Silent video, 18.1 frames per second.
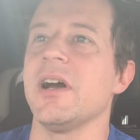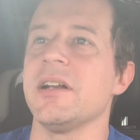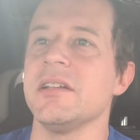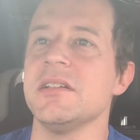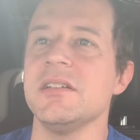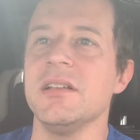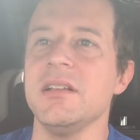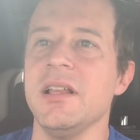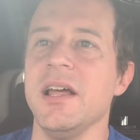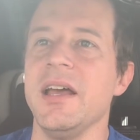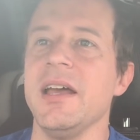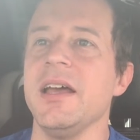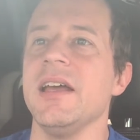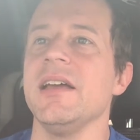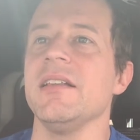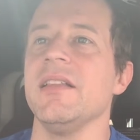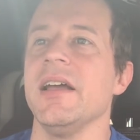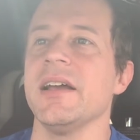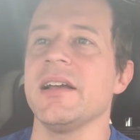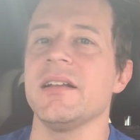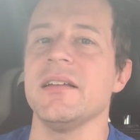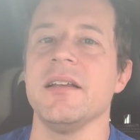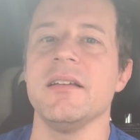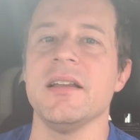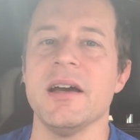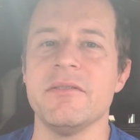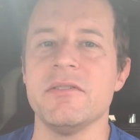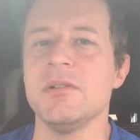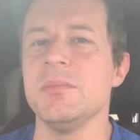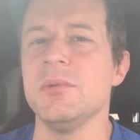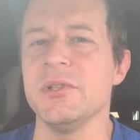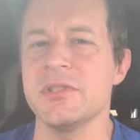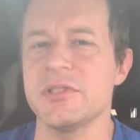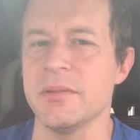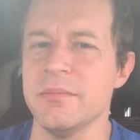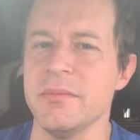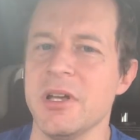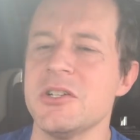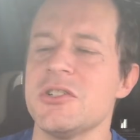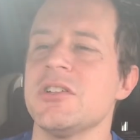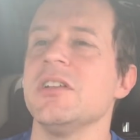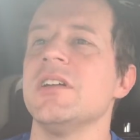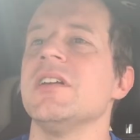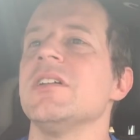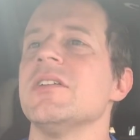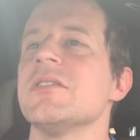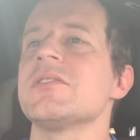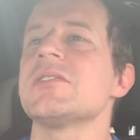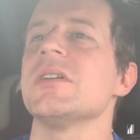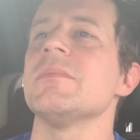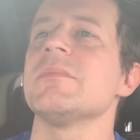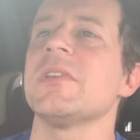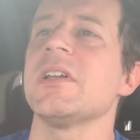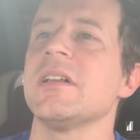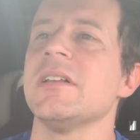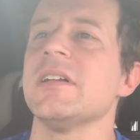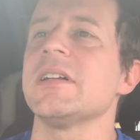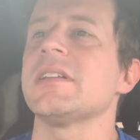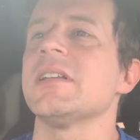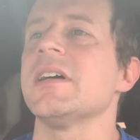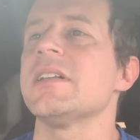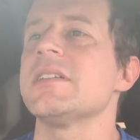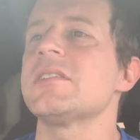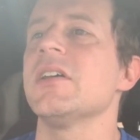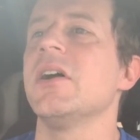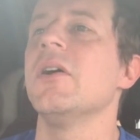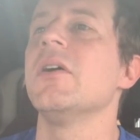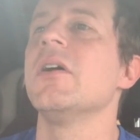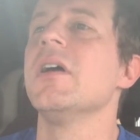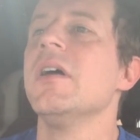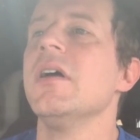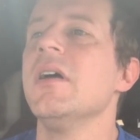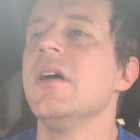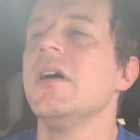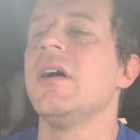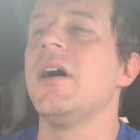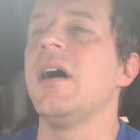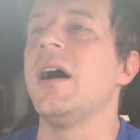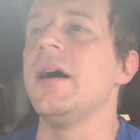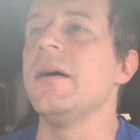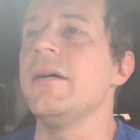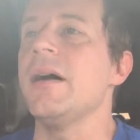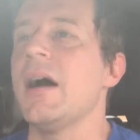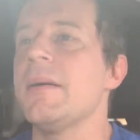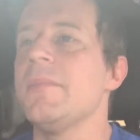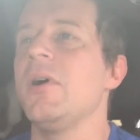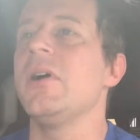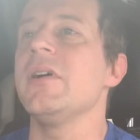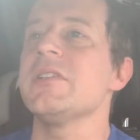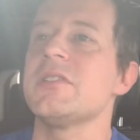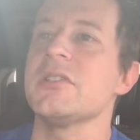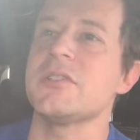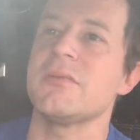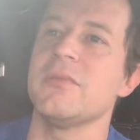to delay like an inevitable submission or something like that. So I'm always just